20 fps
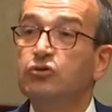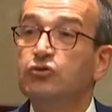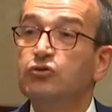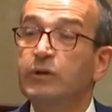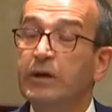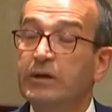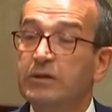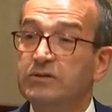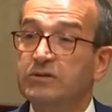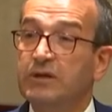to
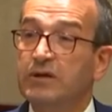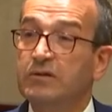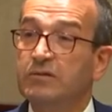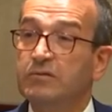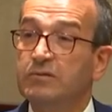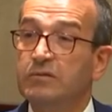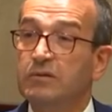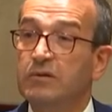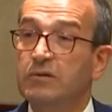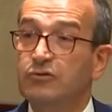the
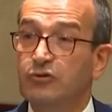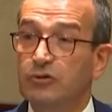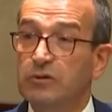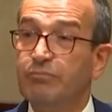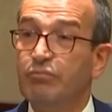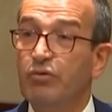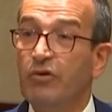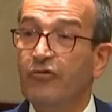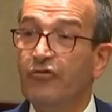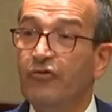southern uh, to the
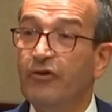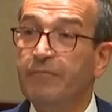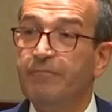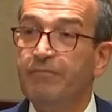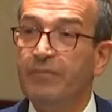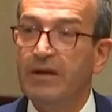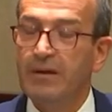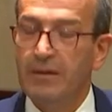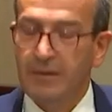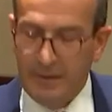Barossa,
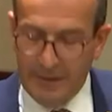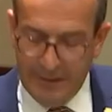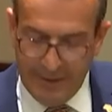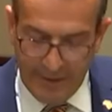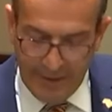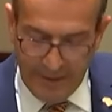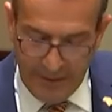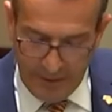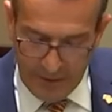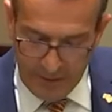
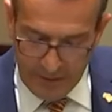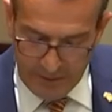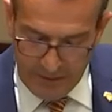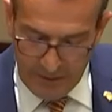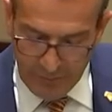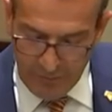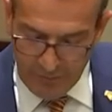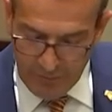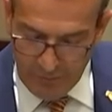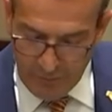and a
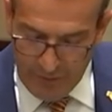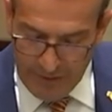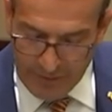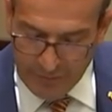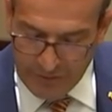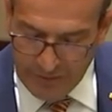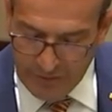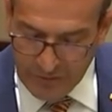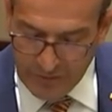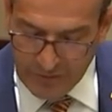number of
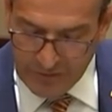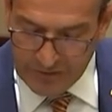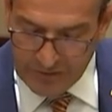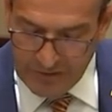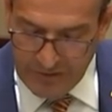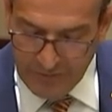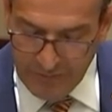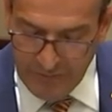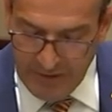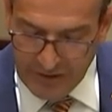rail enthusiasts
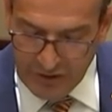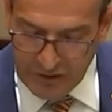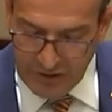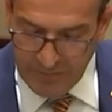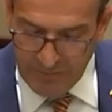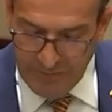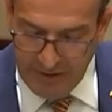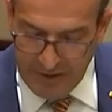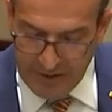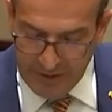have actually
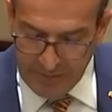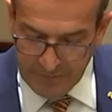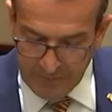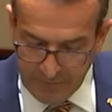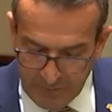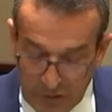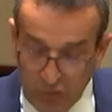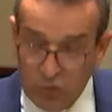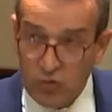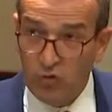made
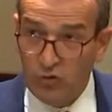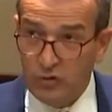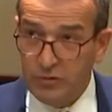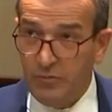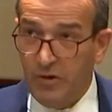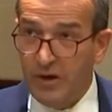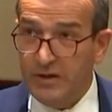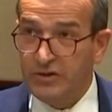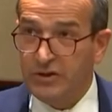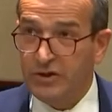drawn to
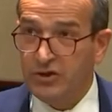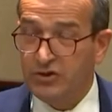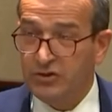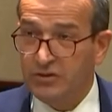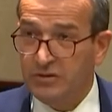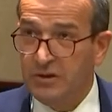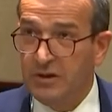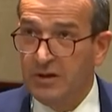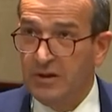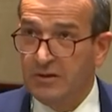my
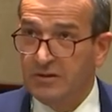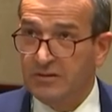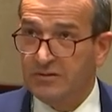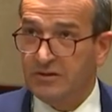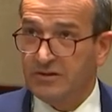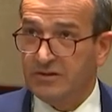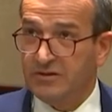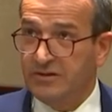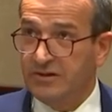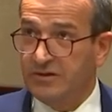attention the
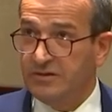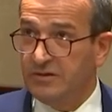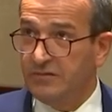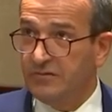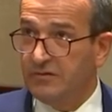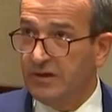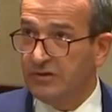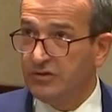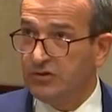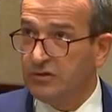success of
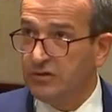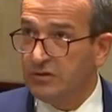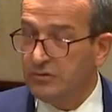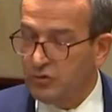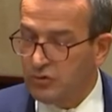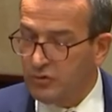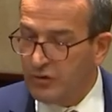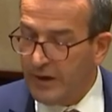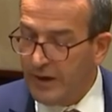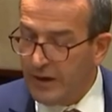such
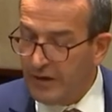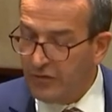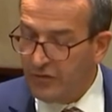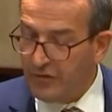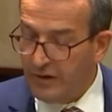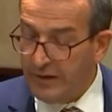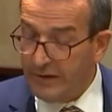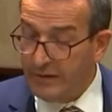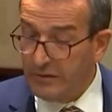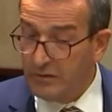
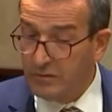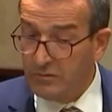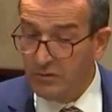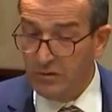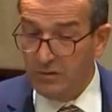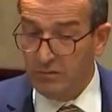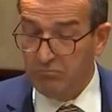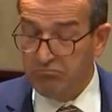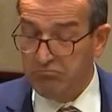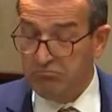trains in
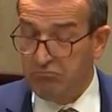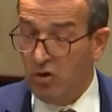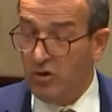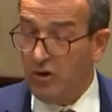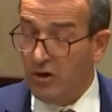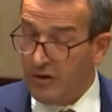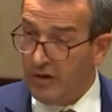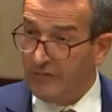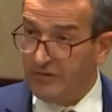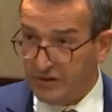not
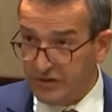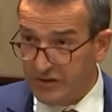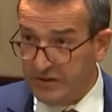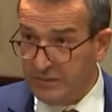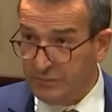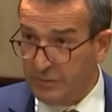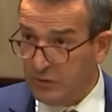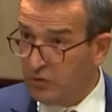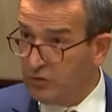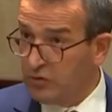only
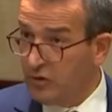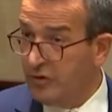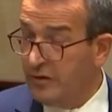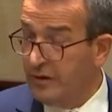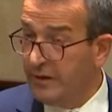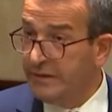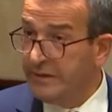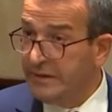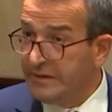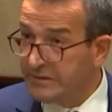overseas but also
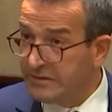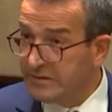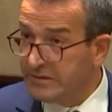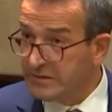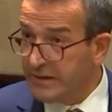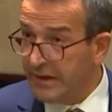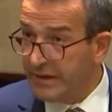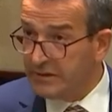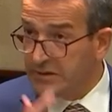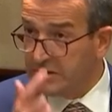in the eastern
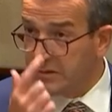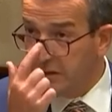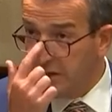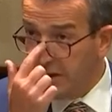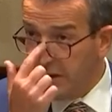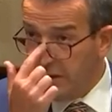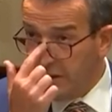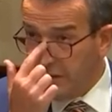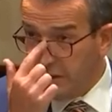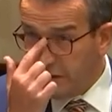states.
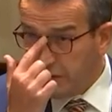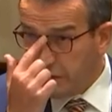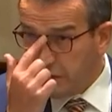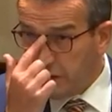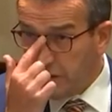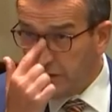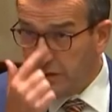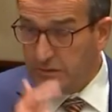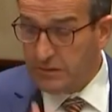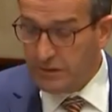There's a,
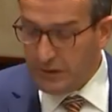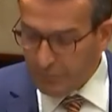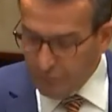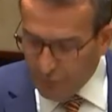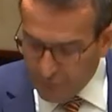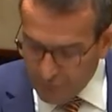there's a number